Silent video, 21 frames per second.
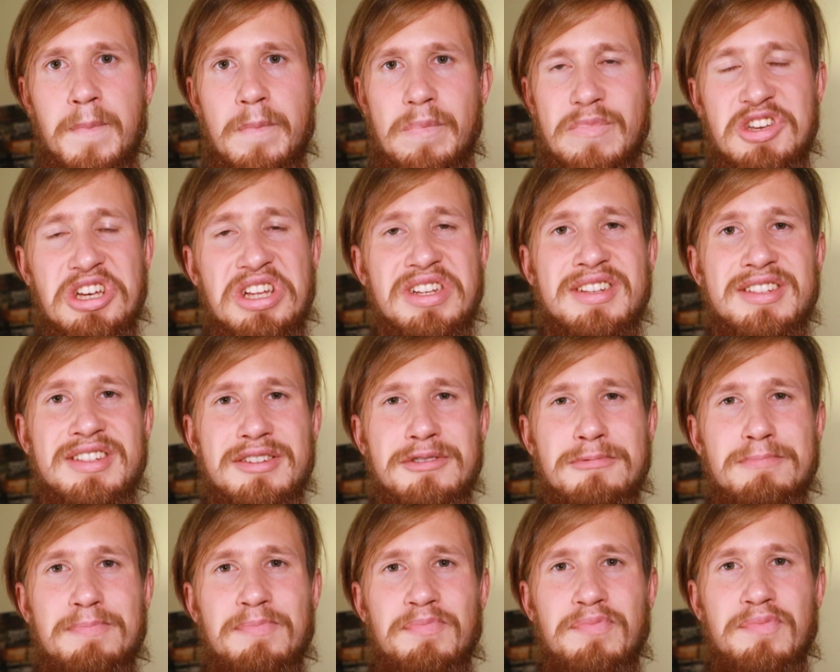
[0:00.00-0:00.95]
Just
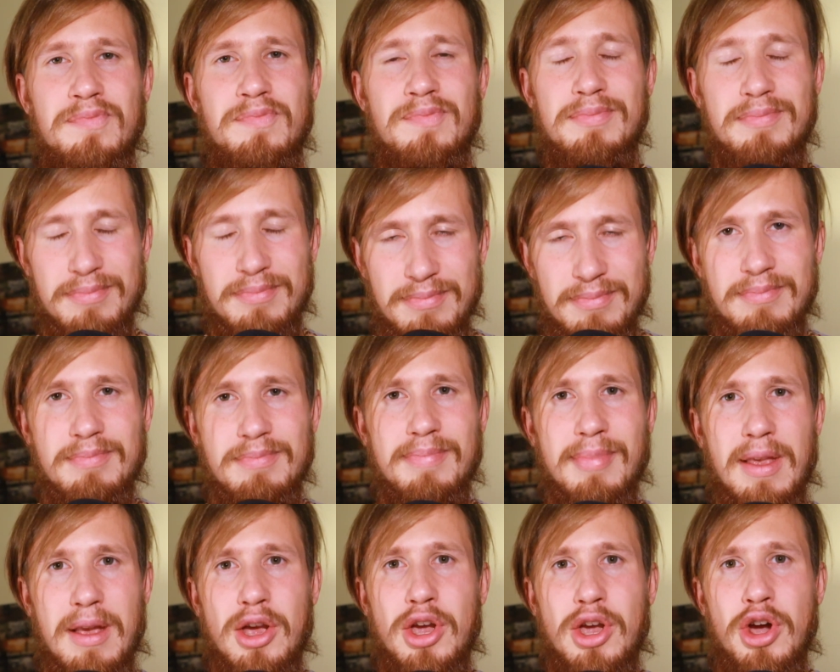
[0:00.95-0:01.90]

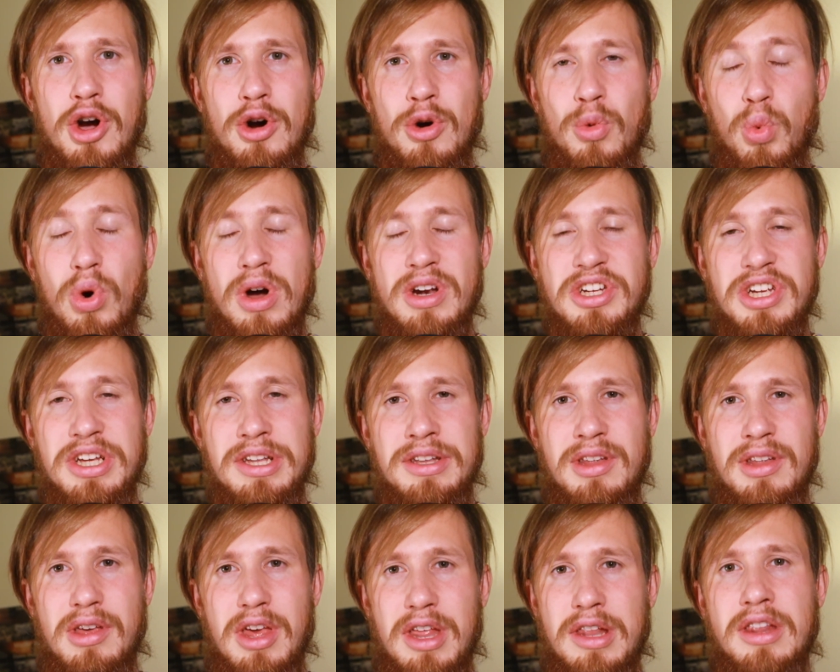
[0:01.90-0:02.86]
go watch it.
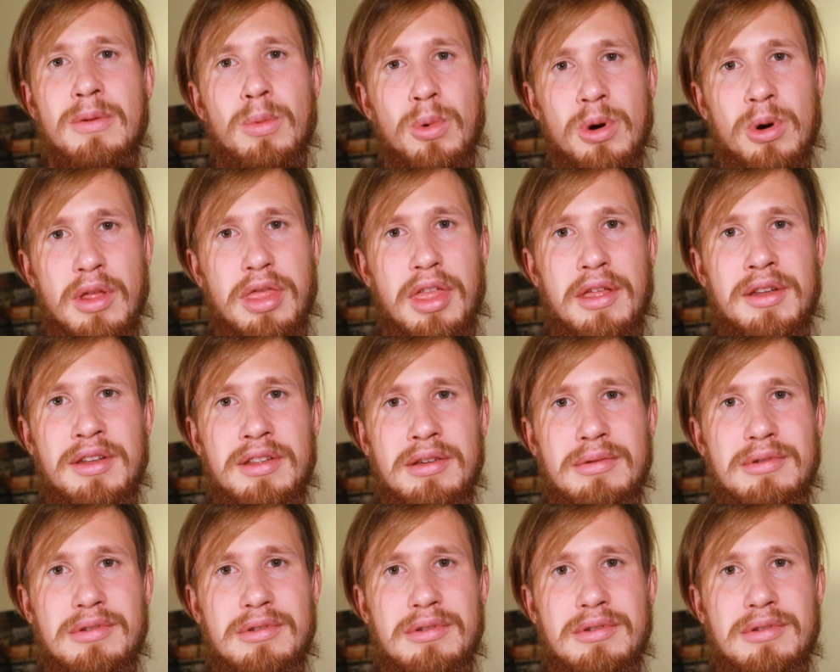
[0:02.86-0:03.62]
It's worth it.